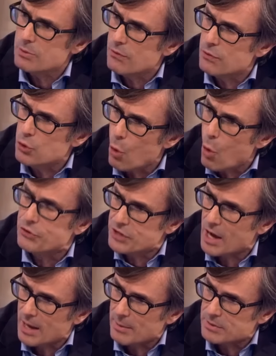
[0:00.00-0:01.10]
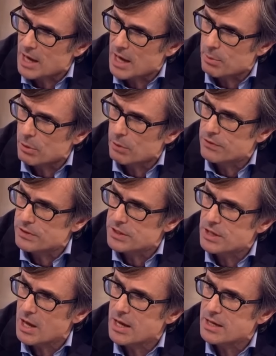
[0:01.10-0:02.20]
terms of your timetable for
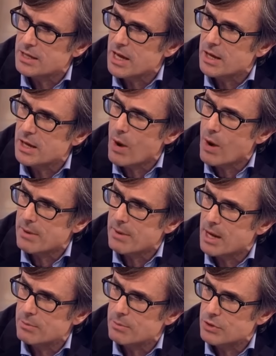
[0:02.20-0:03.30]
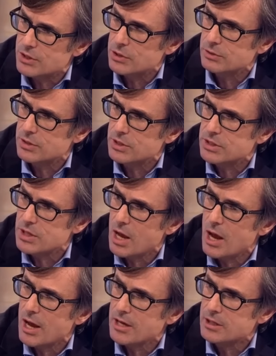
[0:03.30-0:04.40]
deciding when it becomes critical to
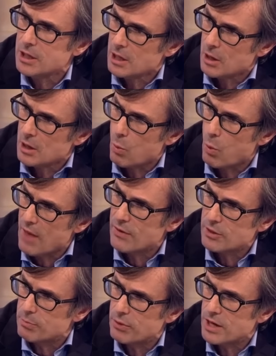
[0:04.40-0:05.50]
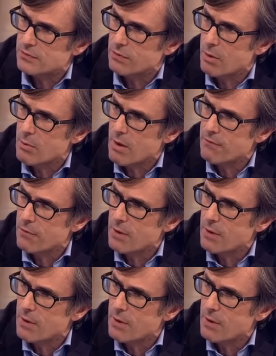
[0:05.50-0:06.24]
decide whether to press for a